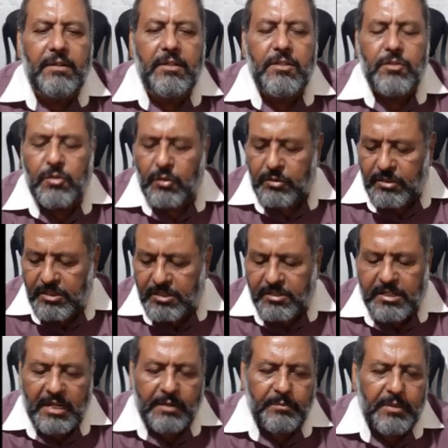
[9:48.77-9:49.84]
So these
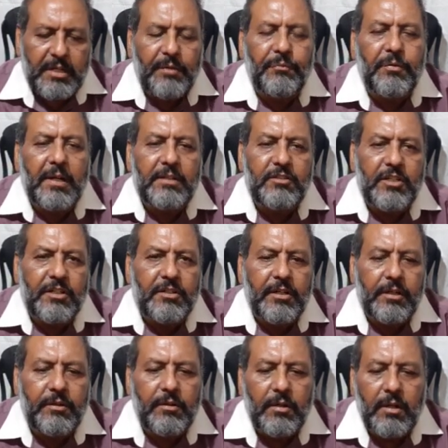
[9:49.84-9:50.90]
can be
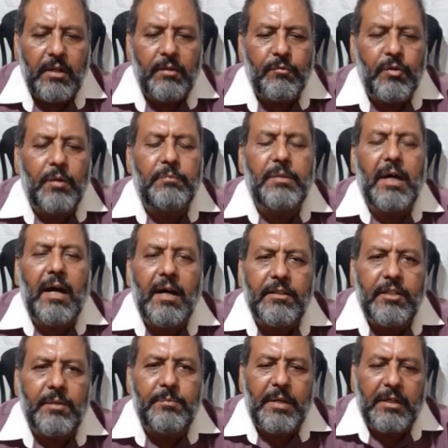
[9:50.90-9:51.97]
differentiated from the
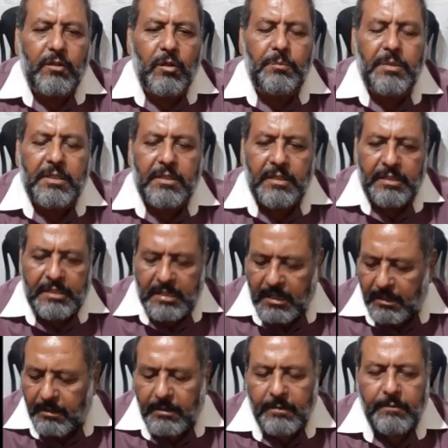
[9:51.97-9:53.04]
other mycobacteria
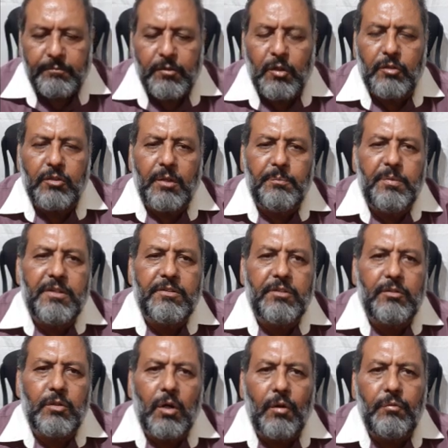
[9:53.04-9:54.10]
on the basis
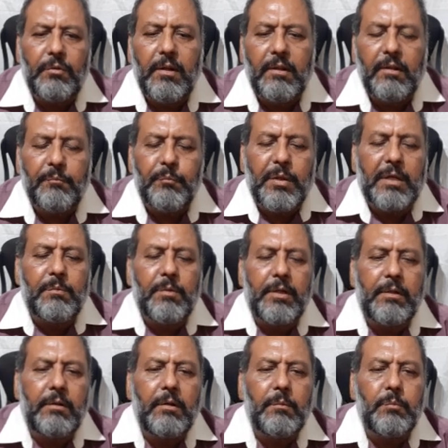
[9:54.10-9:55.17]
of pigment
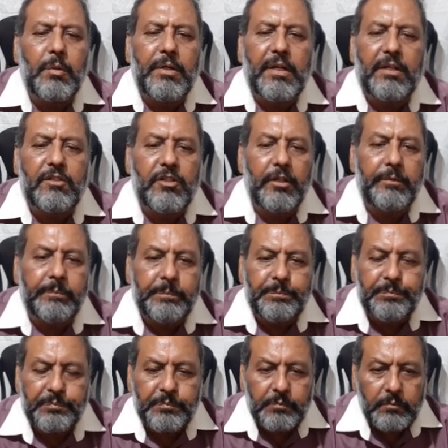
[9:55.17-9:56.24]
production.
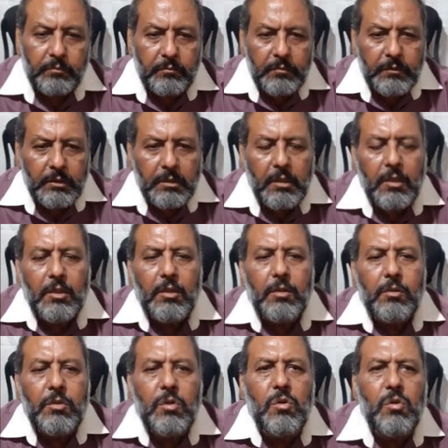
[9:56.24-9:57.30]

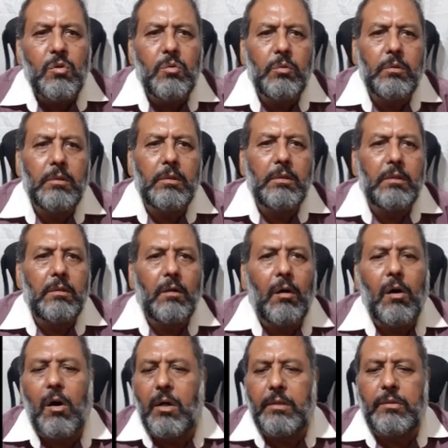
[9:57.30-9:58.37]
Do
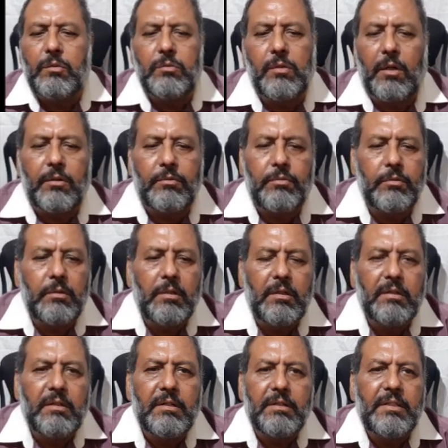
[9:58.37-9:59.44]
or do not.
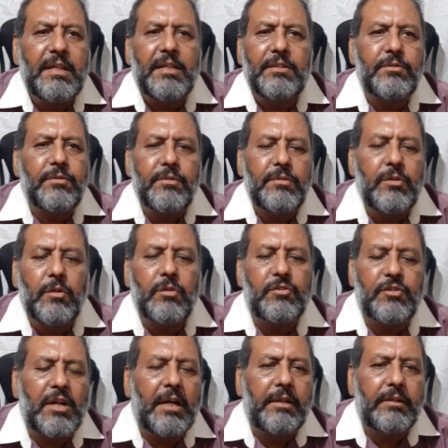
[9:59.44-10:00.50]
There is no
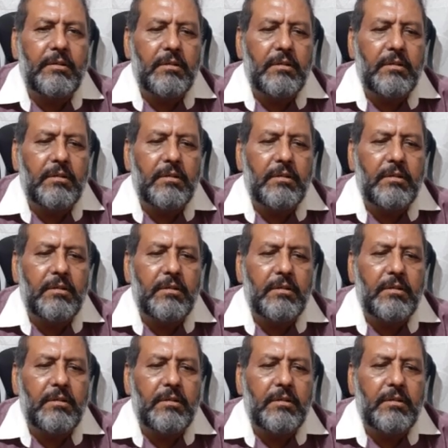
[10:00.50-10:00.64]
try.